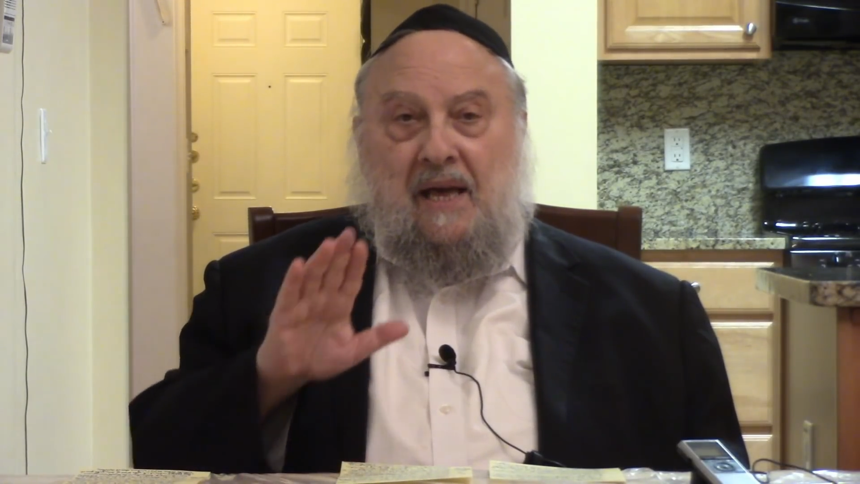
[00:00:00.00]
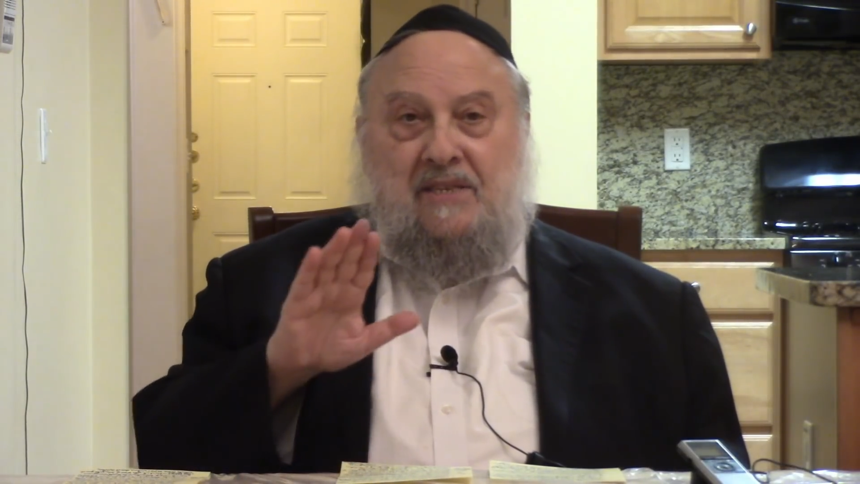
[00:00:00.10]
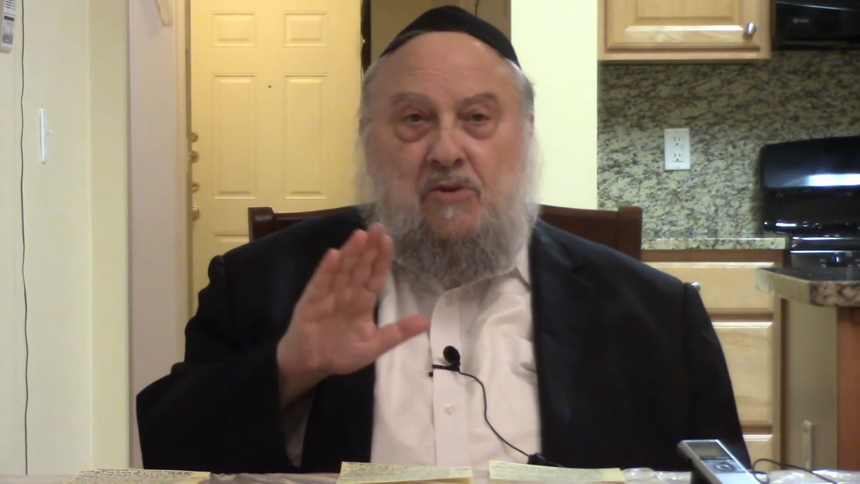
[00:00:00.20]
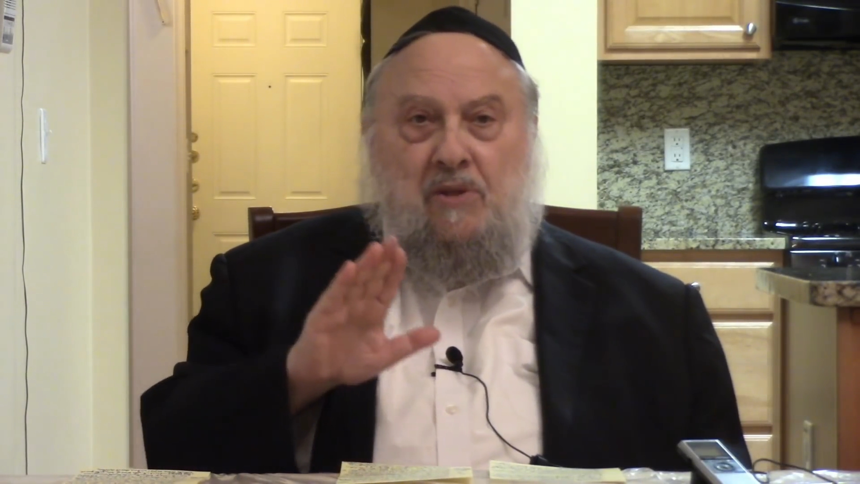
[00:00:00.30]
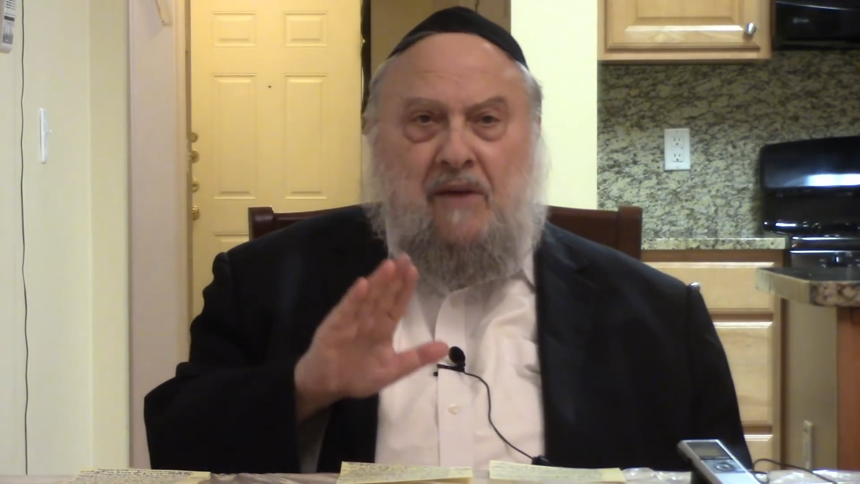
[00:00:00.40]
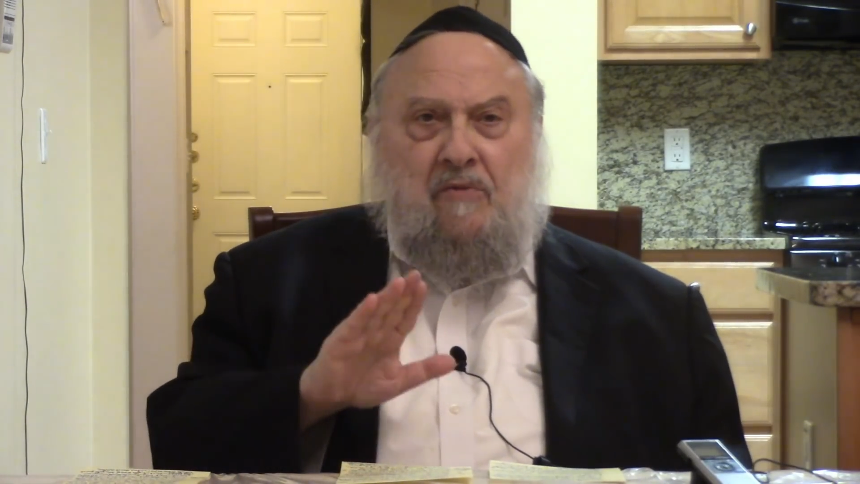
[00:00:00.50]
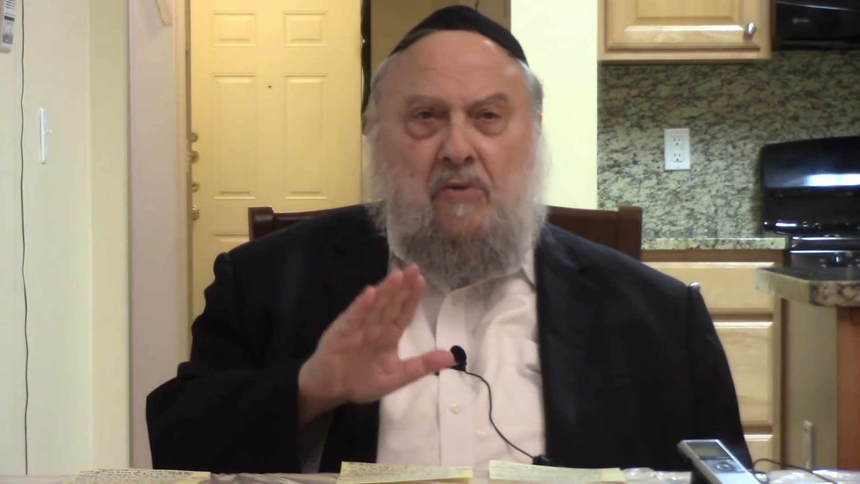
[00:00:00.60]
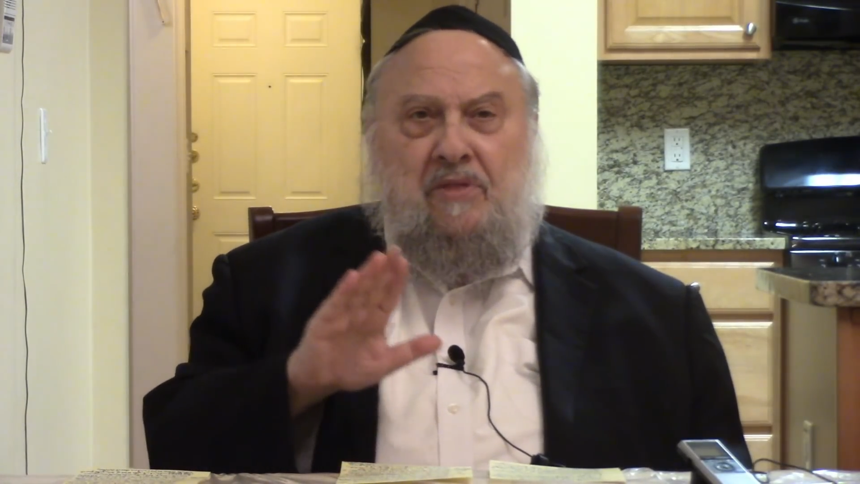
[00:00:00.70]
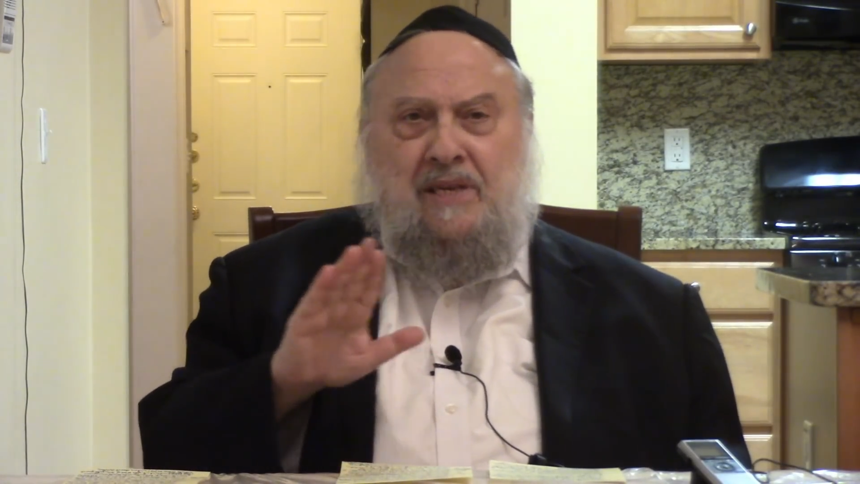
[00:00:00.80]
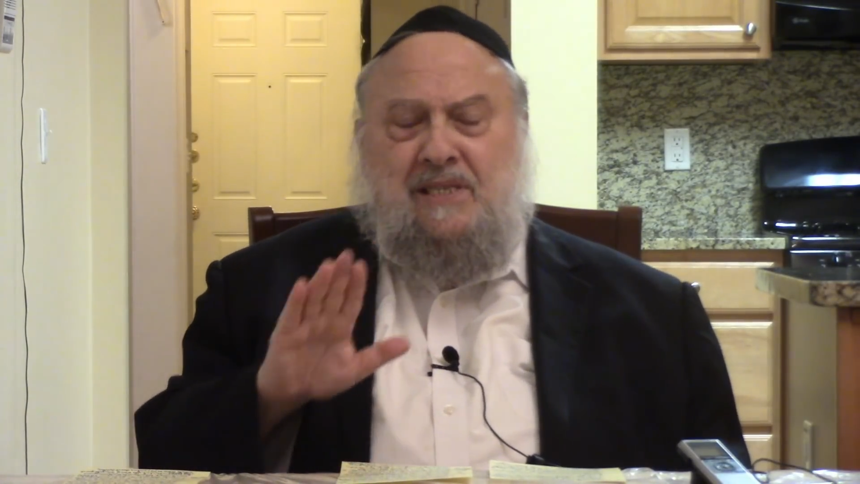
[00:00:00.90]
So therefore,
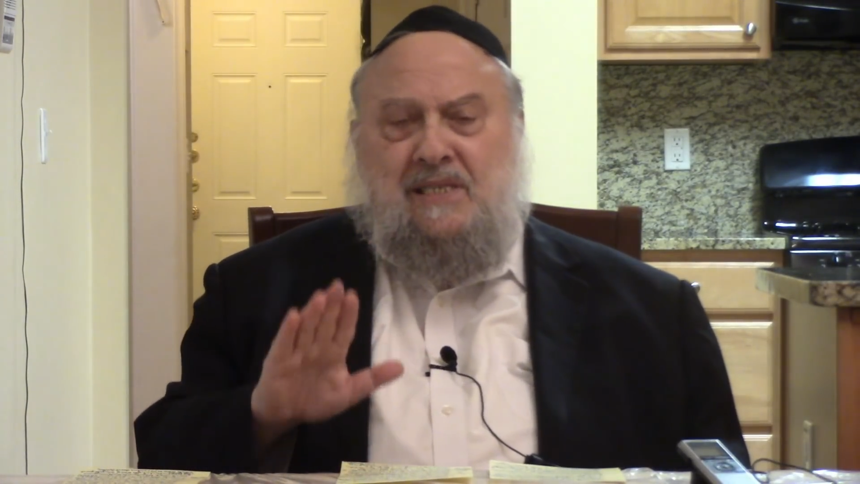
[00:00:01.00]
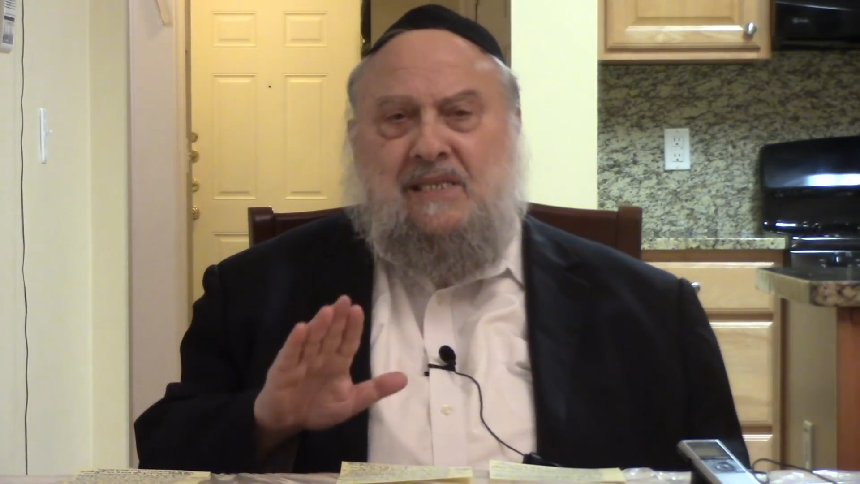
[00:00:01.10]
this is